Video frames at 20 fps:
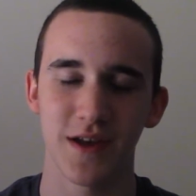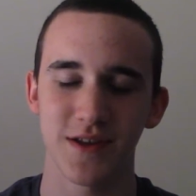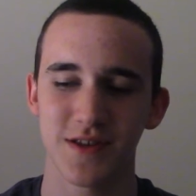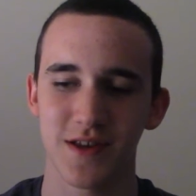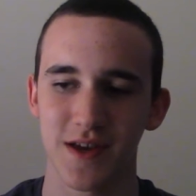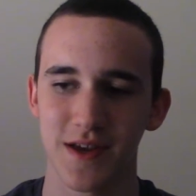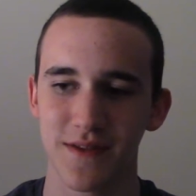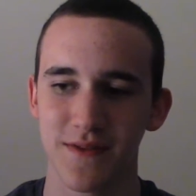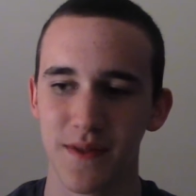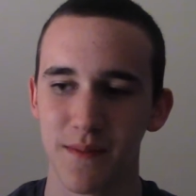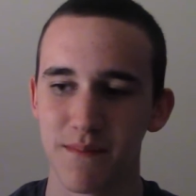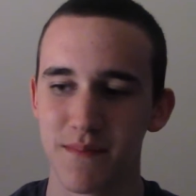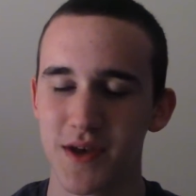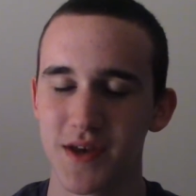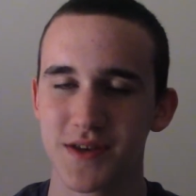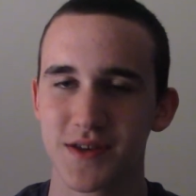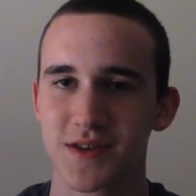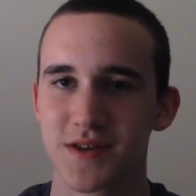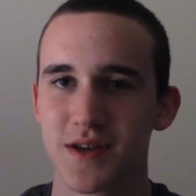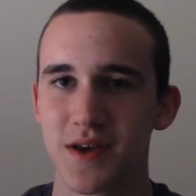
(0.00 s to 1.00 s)
It's like The
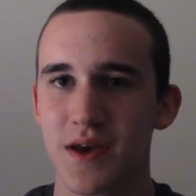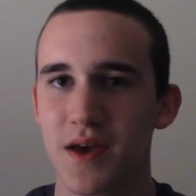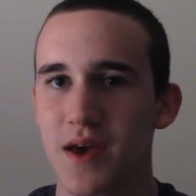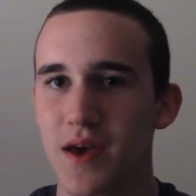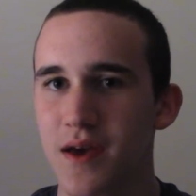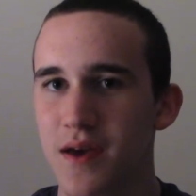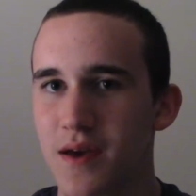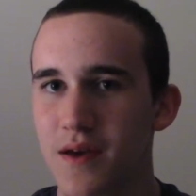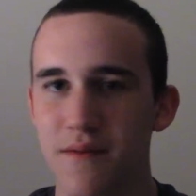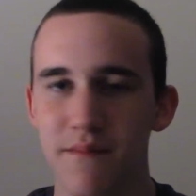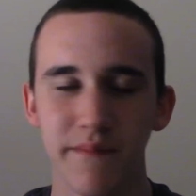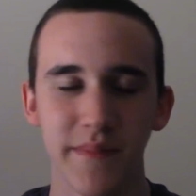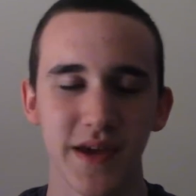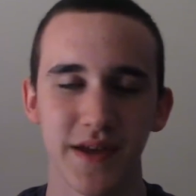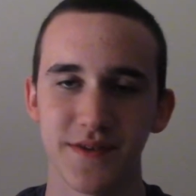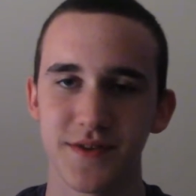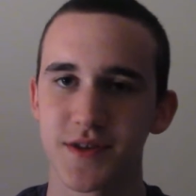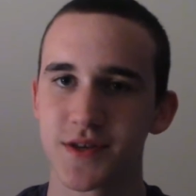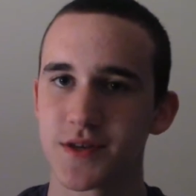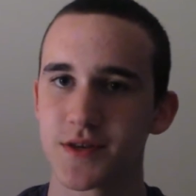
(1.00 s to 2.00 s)
Mist
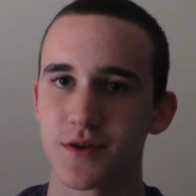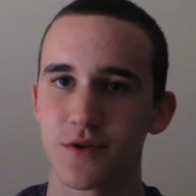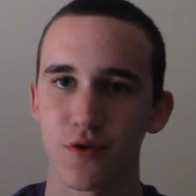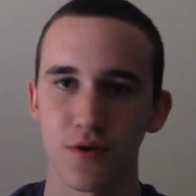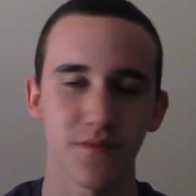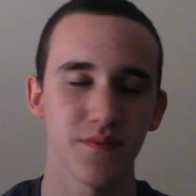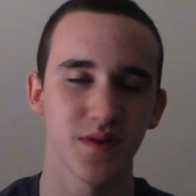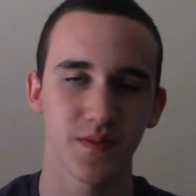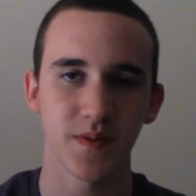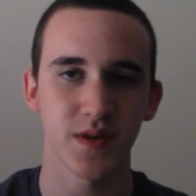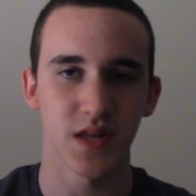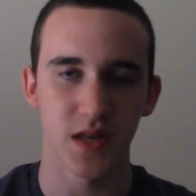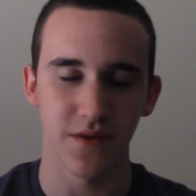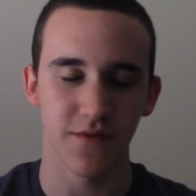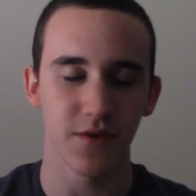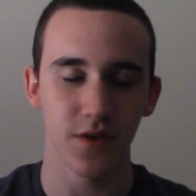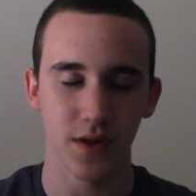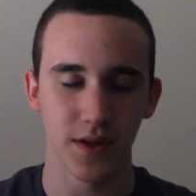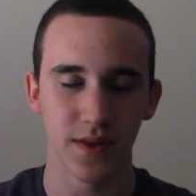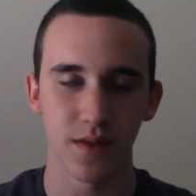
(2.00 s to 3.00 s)
meets, or
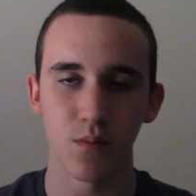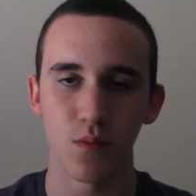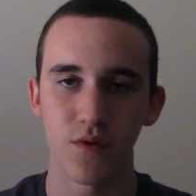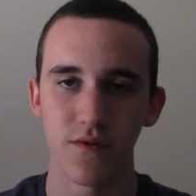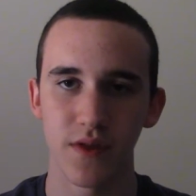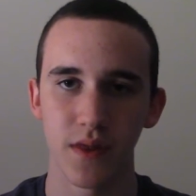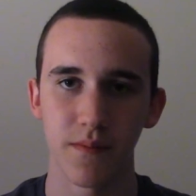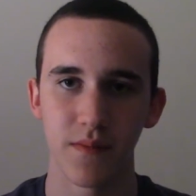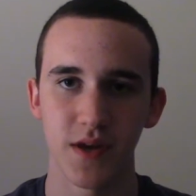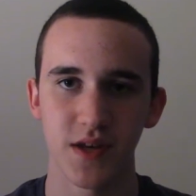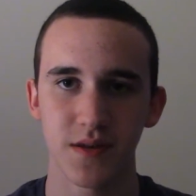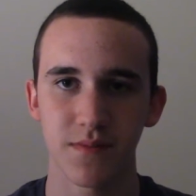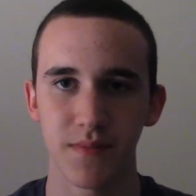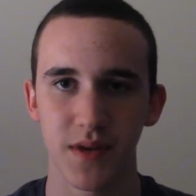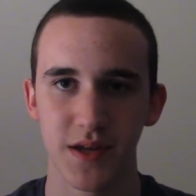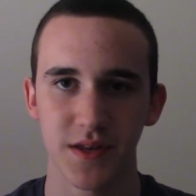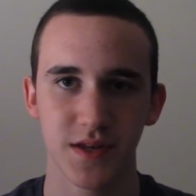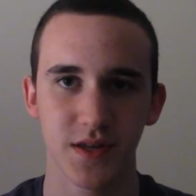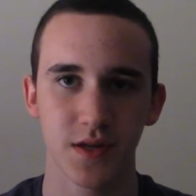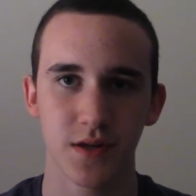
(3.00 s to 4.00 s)
specifically the movie The Mist
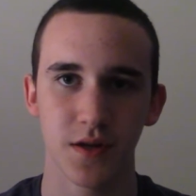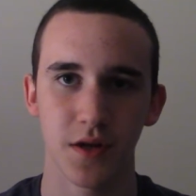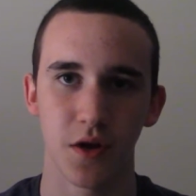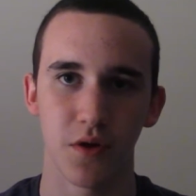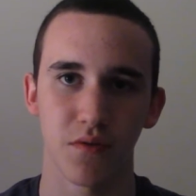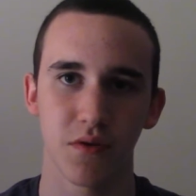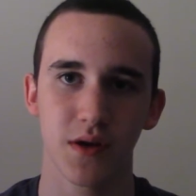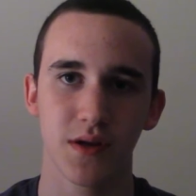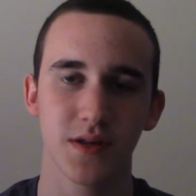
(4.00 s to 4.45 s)
meets, you know,